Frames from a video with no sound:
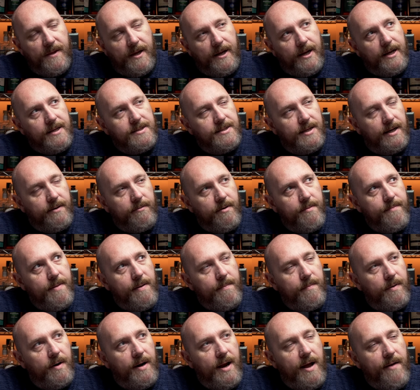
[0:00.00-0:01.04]
Like I said, I
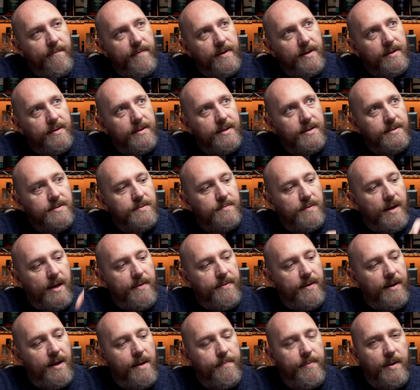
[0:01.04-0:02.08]
remember having this. I
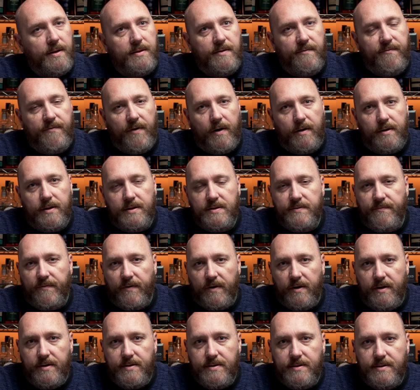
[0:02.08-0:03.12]
think I bought the Farclas
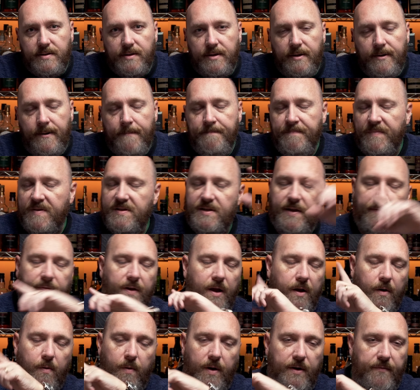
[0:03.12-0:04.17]
first because I've
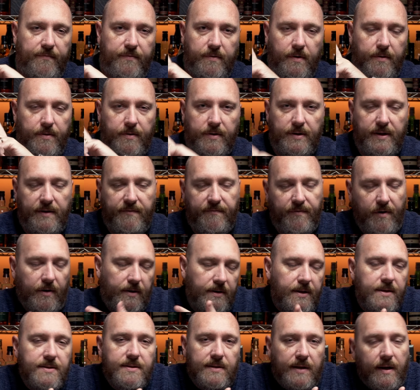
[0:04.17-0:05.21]
got quite a few other
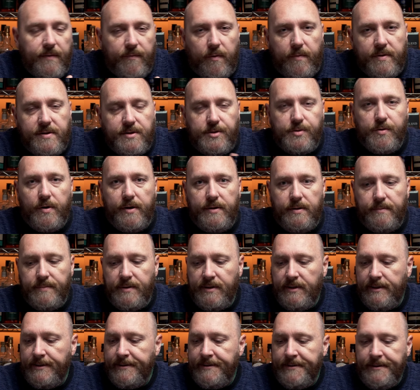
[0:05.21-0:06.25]
Glenfarclas and I've always enjoyed them.
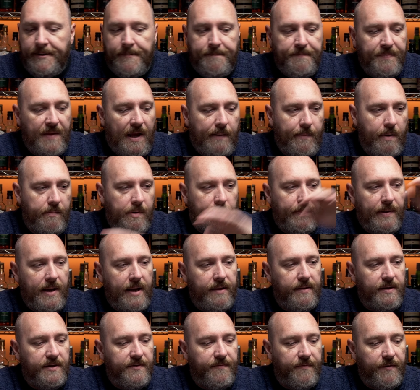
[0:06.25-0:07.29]
I remember
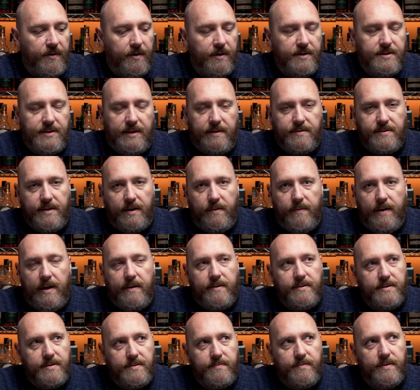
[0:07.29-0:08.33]
buying this first and I was like, wow,
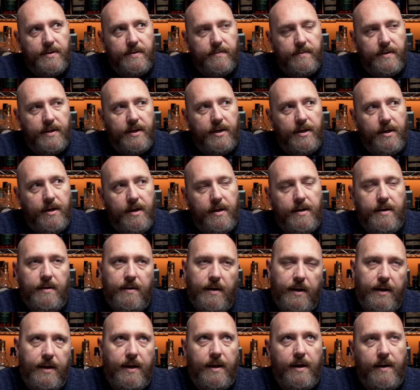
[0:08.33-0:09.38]
this is really, really good. And
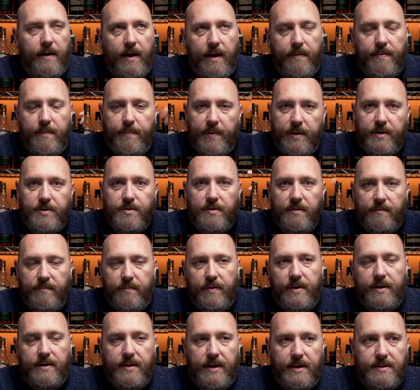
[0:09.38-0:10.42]
I kind of had the picture of
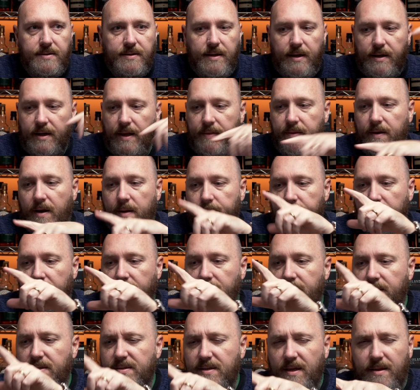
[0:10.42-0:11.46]
what it tasted like. And then I bought
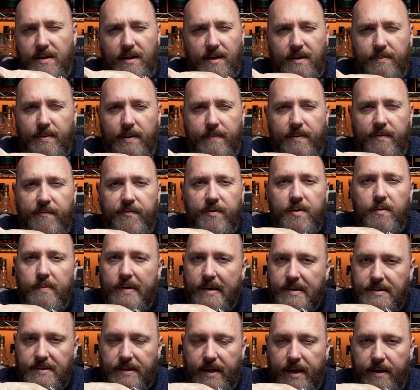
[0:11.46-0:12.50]
this, I think maybe a few
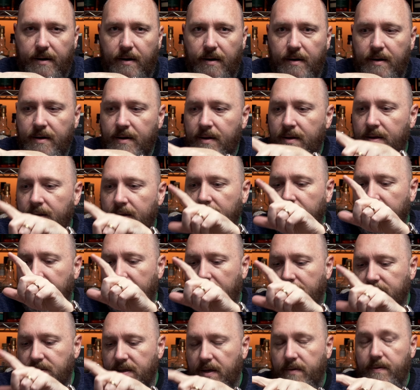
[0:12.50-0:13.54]
weeks later. And
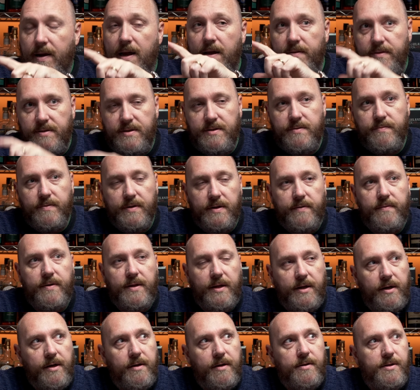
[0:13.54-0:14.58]
I was like, wow, this is really,
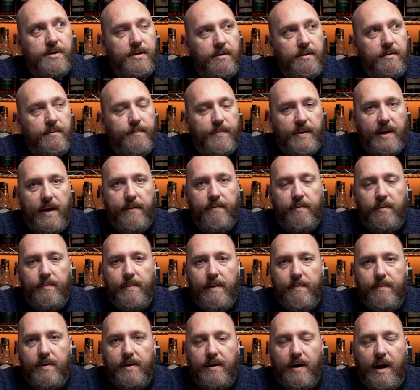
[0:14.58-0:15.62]
really good too. But I
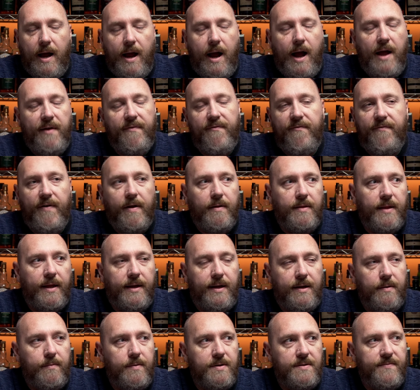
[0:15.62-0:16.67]
remember I felt like
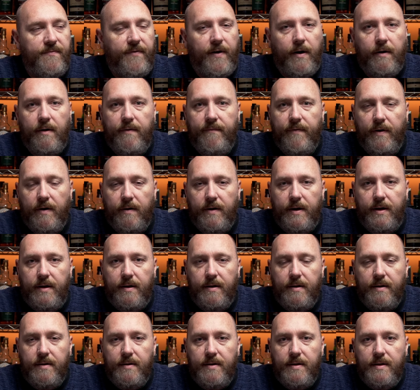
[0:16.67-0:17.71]
it was very, very
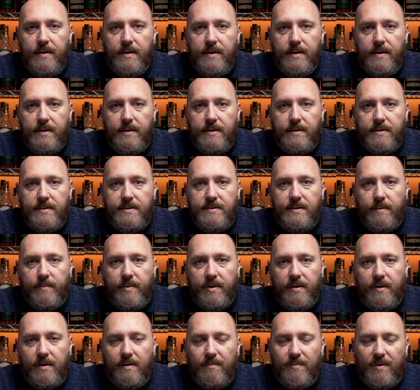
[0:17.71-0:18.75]

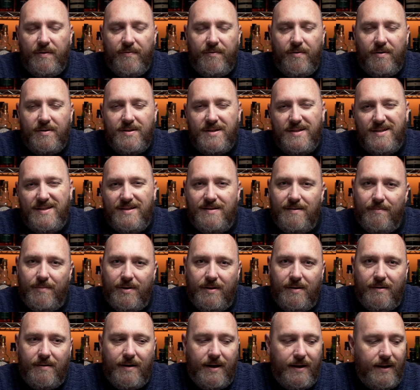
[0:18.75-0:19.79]
similar. Well, of course it's
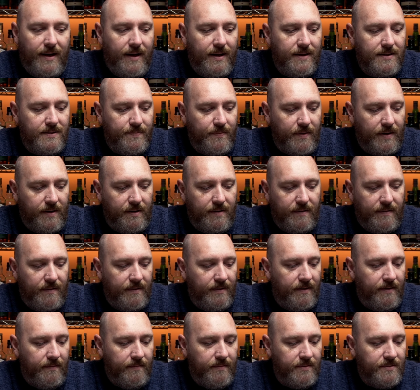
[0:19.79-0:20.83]
similar, I guess, but
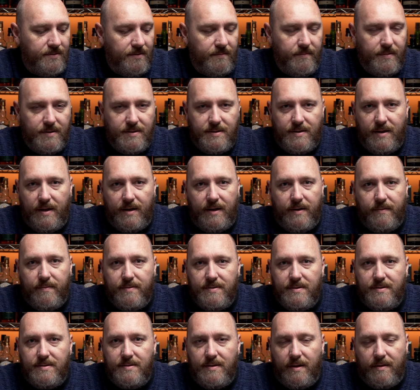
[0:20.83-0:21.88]
it was almost like I
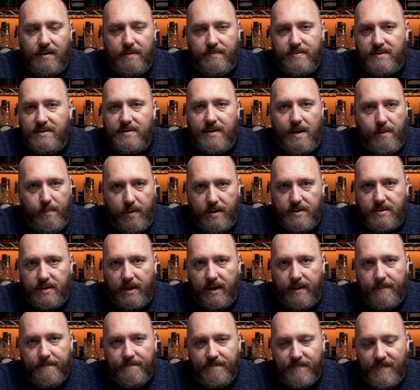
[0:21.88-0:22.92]
thought it was the same
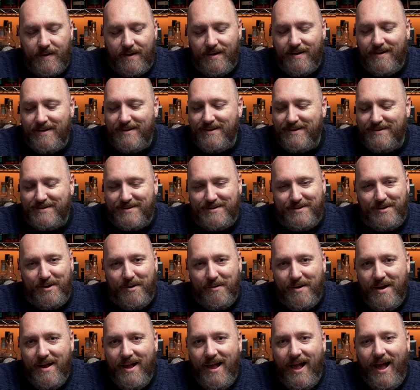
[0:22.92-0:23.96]
whiskey. So
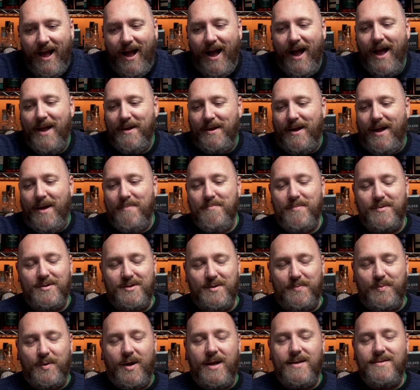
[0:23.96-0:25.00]
I'm
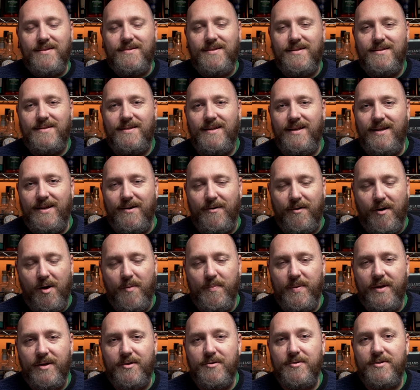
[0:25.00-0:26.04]
surprised to see, or I'll
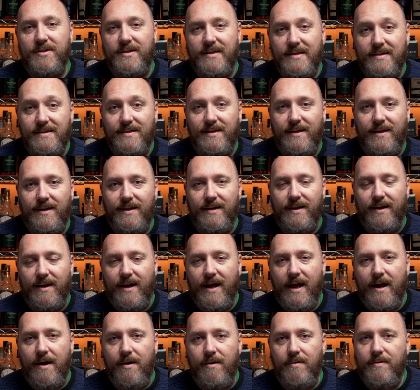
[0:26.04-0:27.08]
be interested to see
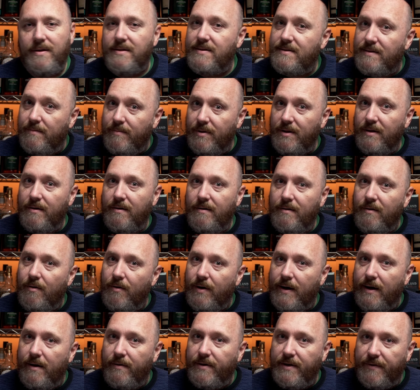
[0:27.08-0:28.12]
how similar or
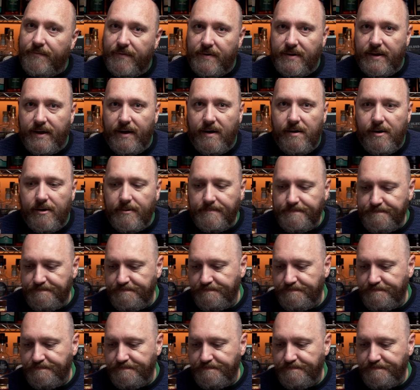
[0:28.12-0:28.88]
how different they are.